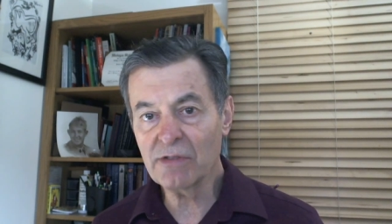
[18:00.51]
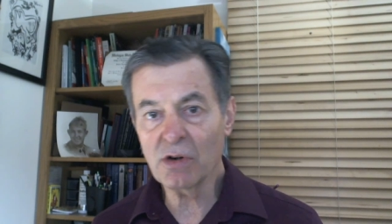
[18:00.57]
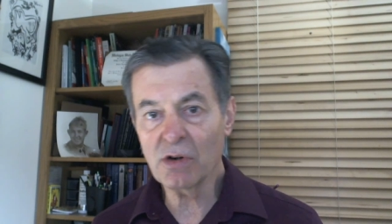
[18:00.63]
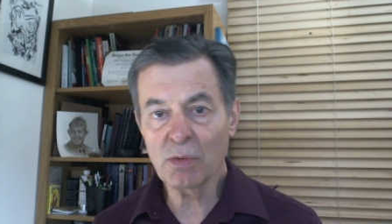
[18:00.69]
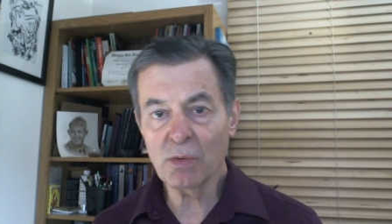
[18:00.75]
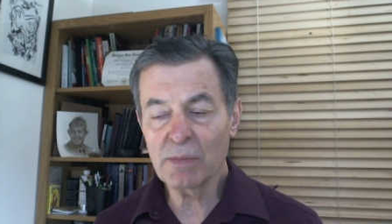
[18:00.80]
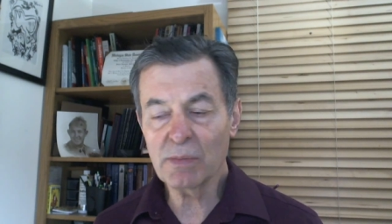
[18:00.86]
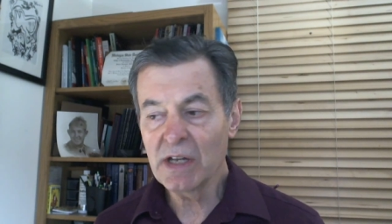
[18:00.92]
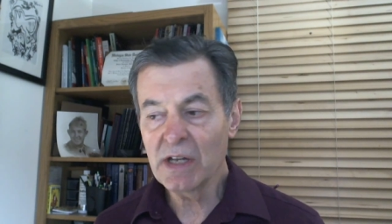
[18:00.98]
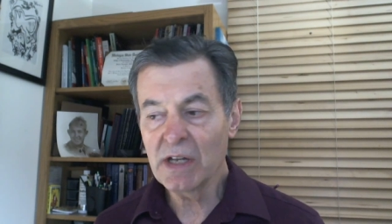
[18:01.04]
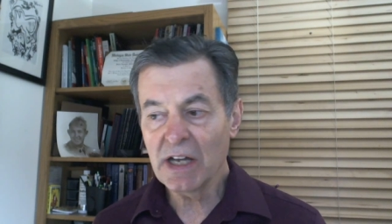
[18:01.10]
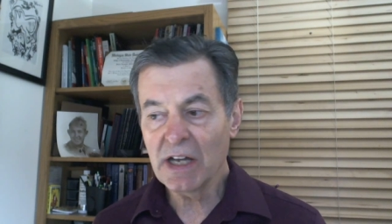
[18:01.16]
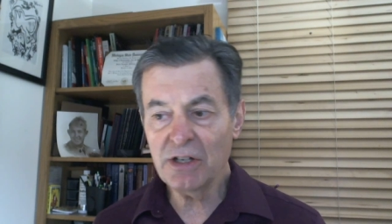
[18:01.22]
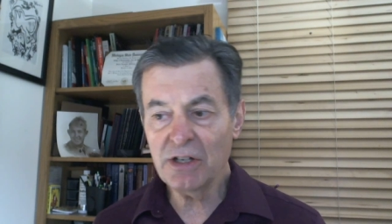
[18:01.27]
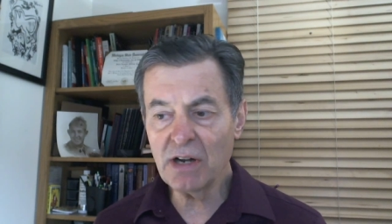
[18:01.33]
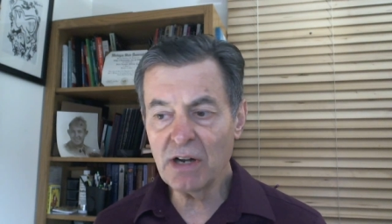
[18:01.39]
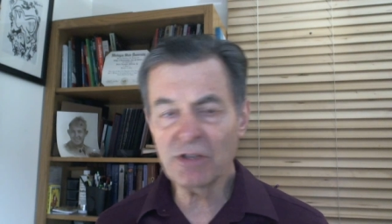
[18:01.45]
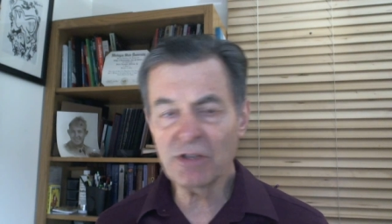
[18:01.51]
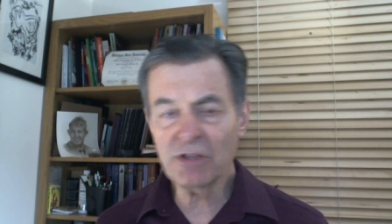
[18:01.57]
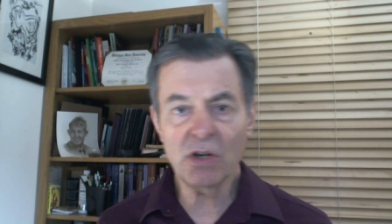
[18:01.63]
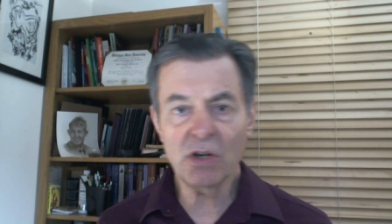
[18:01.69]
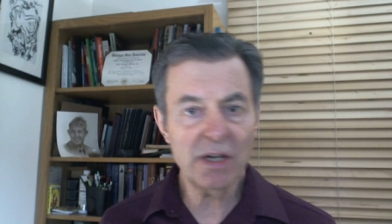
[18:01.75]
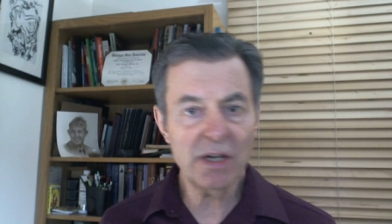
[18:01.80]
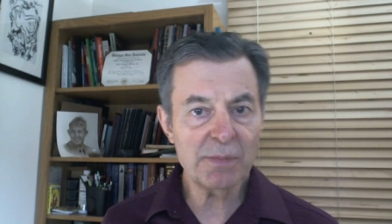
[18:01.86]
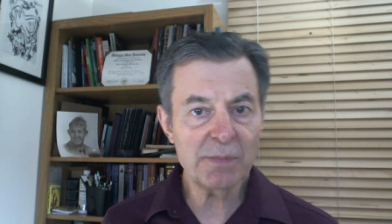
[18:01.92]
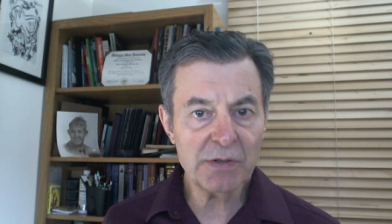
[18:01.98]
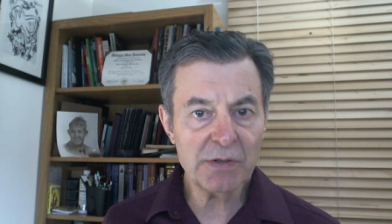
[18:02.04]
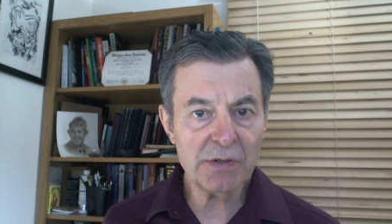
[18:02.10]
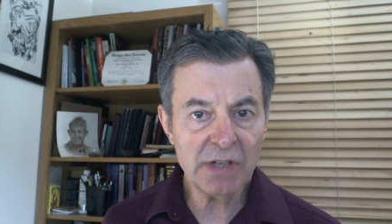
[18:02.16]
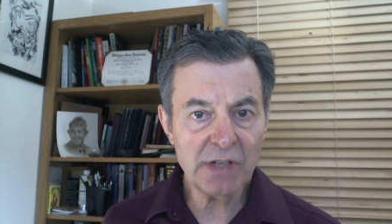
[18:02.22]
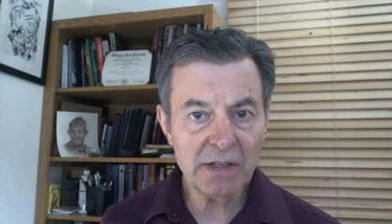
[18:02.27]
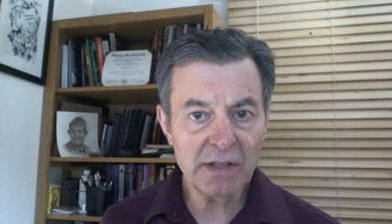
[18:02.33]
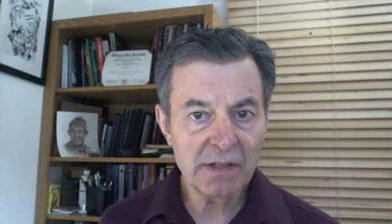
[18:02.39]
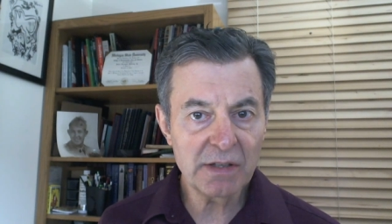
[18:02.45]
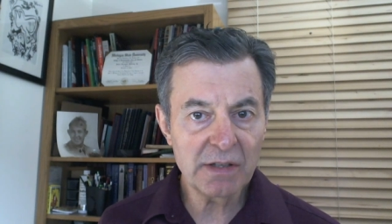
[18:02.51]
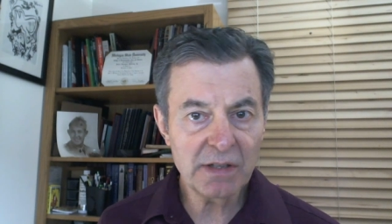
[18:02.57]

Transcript: forward. And you don't have to go 100%,